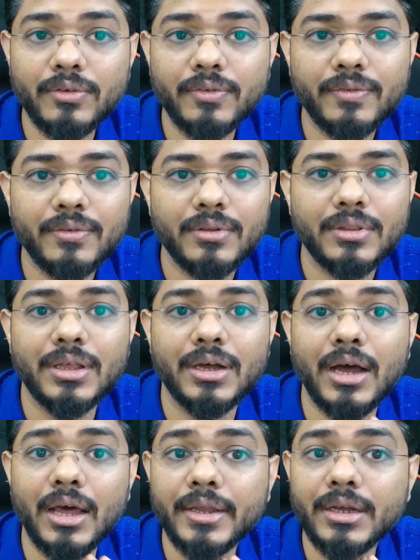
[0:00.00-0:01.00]
the
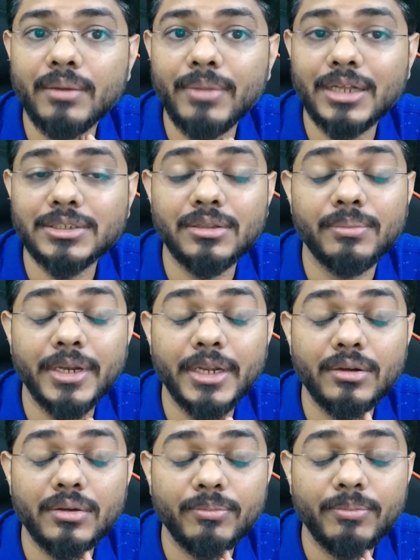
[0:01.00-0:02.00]
Harika match in the
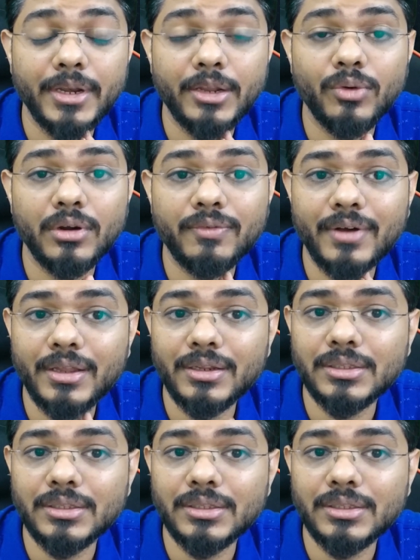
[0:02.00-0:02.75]
pre-quarterfinals